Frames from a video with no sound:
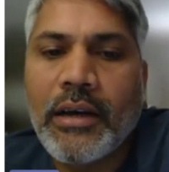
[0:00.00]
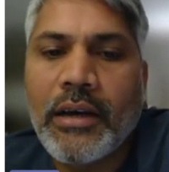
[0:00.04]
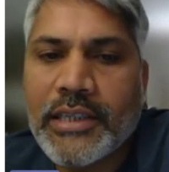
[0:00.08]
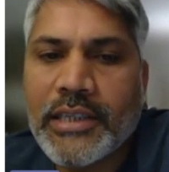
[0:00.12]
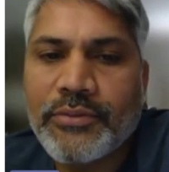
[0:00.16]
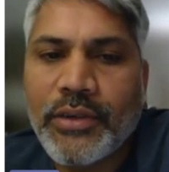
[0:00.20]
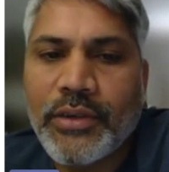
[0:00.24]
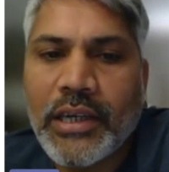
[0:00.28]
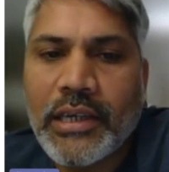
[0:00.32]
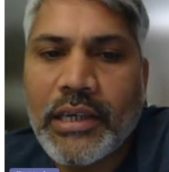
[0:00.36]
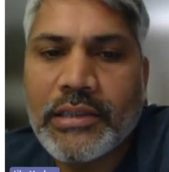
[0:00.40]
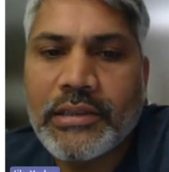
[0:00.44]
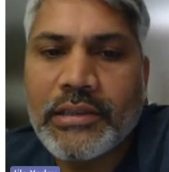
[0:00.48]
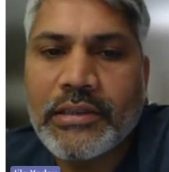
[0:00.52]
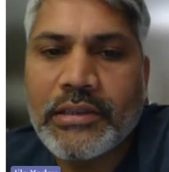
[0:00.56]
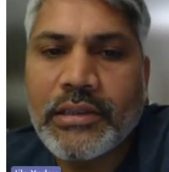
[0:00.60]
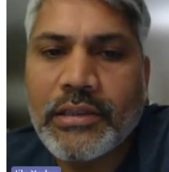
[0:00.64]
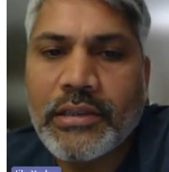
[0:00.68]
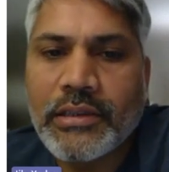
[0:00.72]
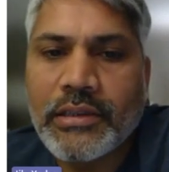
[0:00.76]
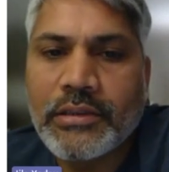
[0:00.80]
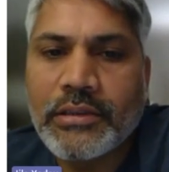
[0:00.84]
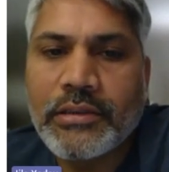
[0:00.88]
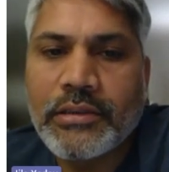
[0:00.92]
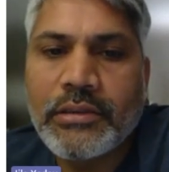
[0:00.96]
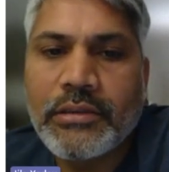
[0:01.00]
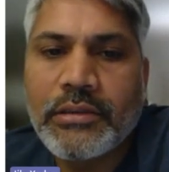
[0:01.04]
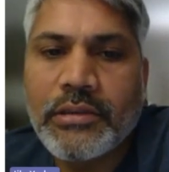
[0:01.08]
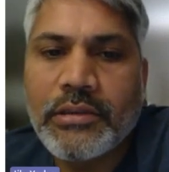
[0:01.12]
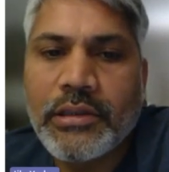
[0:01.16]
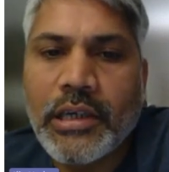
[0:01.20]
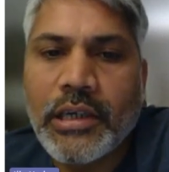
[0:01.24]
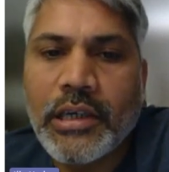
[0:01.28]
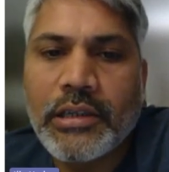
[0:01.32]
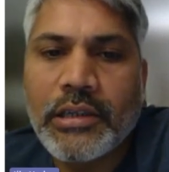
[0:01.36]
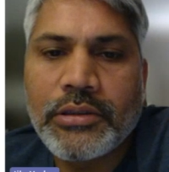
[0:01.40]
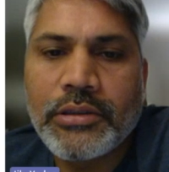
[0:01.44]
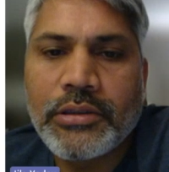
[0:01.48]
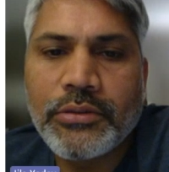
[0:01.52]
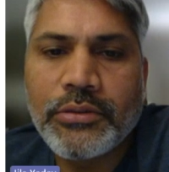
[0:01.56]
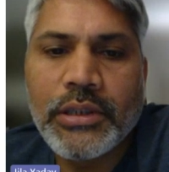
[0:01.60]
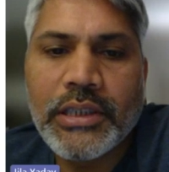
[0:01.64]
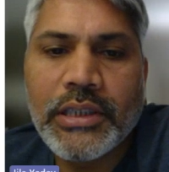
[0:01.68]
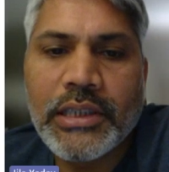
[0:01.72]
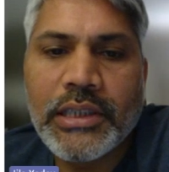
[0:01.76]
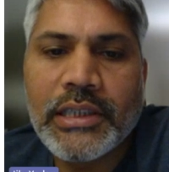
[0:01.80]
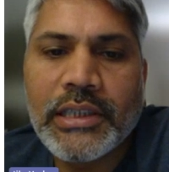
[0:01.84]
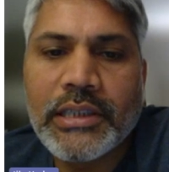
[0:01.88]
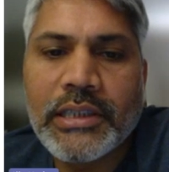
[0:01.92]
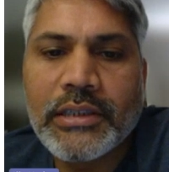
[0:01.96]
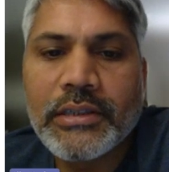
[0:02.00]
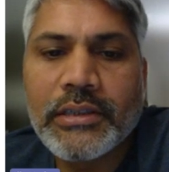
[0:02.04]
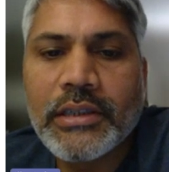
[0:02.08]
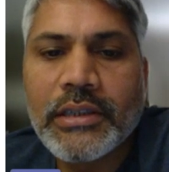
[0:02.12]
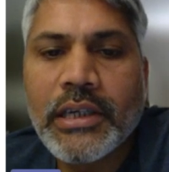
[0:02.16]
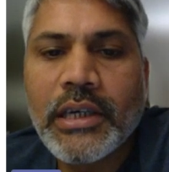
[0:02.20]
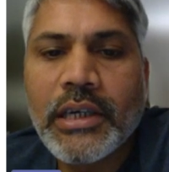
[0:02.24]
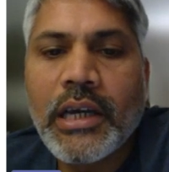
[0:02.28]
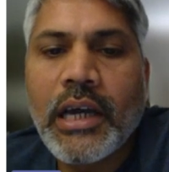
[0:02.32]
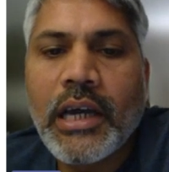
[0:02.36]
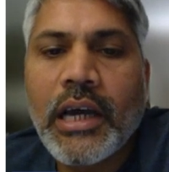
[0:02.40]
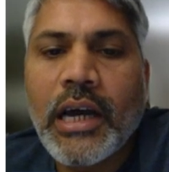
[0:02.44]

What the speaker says: as well as the tooling here.